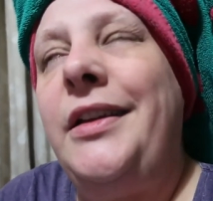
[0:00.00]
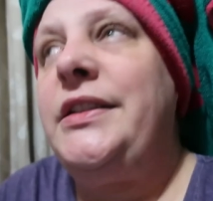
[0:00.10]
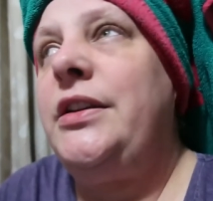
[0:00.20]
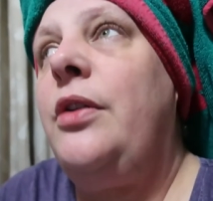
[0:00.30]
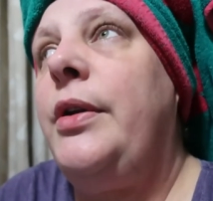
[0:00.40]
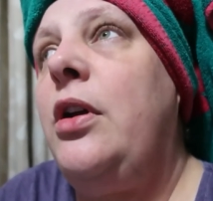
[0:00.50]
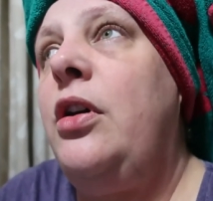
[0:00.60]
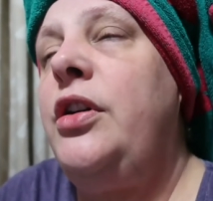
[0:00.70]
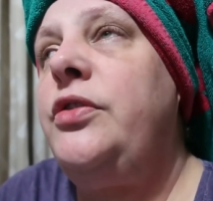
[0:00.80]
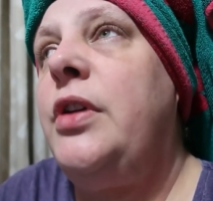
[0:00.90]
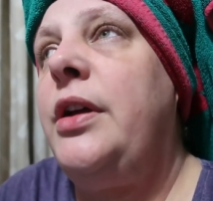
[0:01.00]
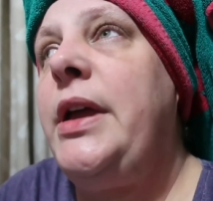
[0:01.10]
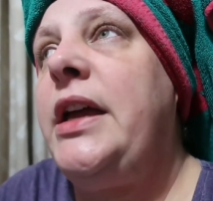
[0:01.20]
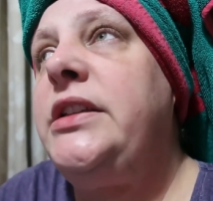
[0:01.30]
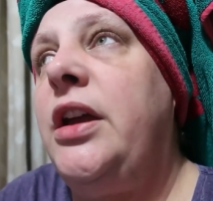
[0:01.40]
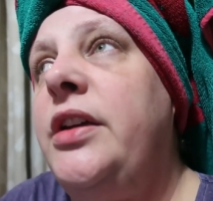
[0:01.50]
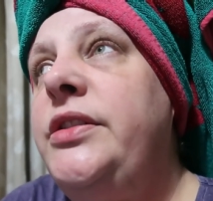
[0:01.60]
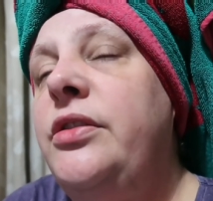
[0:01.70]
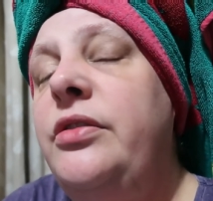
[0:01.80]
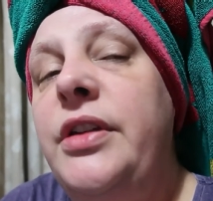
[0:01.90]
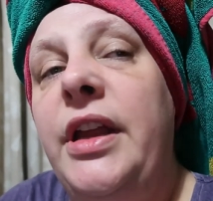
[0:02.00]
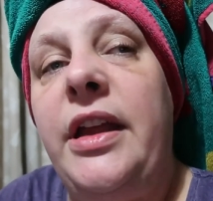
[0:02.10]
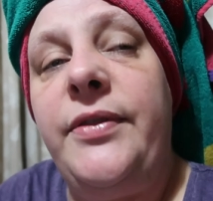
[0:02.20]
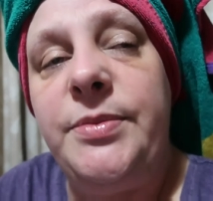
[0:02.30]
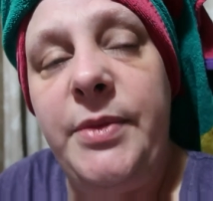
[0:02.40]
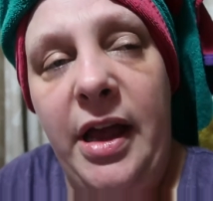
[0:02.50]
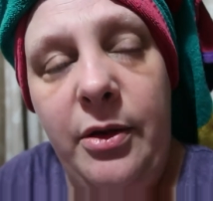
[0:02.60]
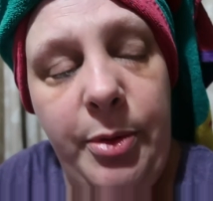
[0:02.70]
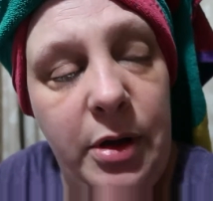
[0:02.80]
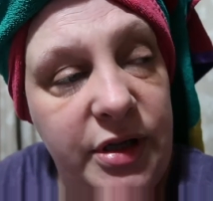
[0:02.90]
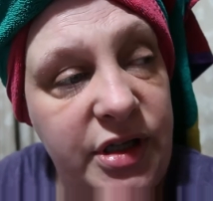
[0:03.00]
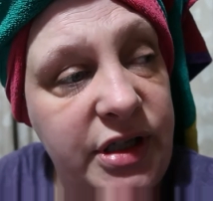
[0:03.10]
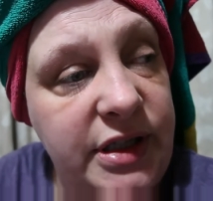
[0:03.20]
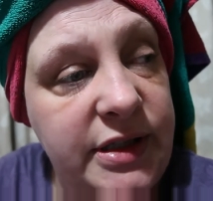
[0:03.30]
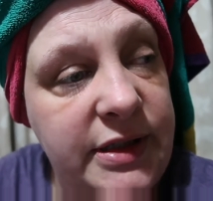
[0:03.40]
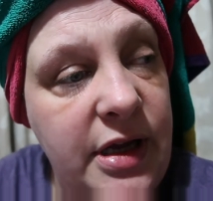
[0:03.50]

So I got her dry, we had a cuddle and I gave her some Calpol and she's